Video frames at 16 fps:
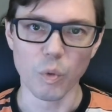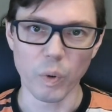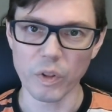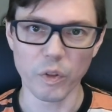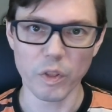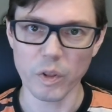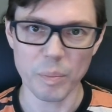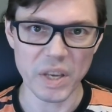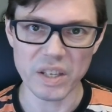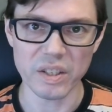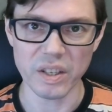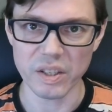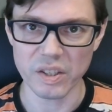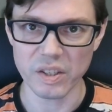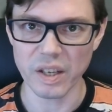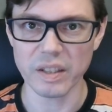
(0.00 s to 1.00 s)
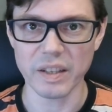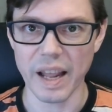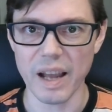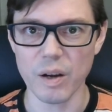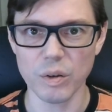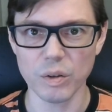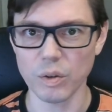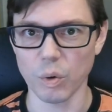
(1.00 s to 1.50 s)
Whether the PCs sit
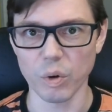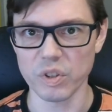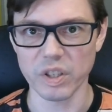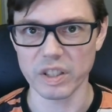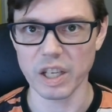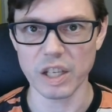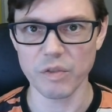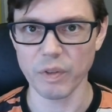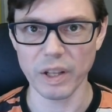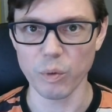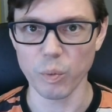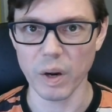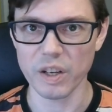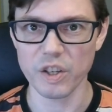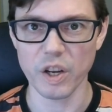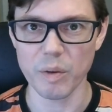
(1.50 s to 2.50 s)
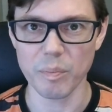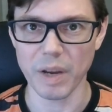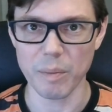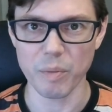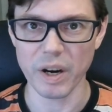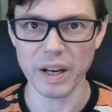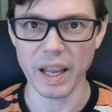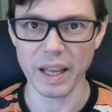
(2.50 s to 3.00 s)
down or successfully rush him by
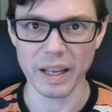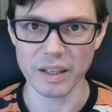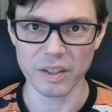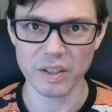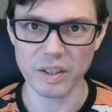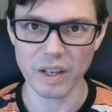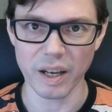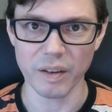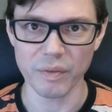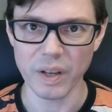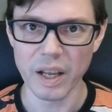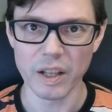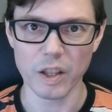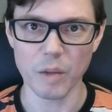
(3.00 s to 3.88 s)
breaking his stuff,